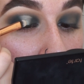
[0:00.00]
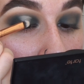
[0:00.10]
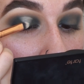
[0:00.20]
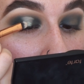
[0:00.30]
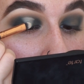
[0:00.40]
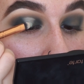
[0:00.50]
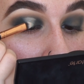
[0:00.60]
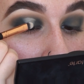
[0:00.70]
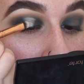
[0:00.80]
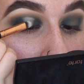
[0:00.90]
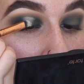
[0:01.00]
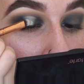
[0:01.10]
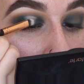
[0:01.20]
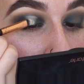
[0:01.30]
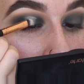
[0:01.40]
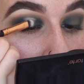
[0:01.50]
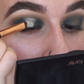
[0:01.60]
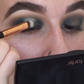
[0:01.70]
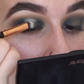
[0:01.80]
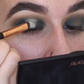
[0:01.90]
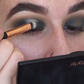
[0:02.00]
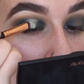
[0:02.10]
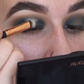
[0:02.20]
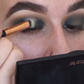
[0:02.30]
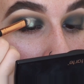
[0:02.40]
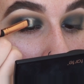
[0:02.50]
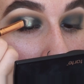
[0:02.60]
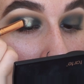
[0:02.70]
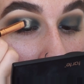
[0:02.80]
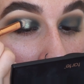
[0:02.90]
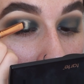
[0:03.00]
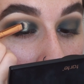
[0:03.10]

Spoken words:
Now taking the shade Sublime from the Fenty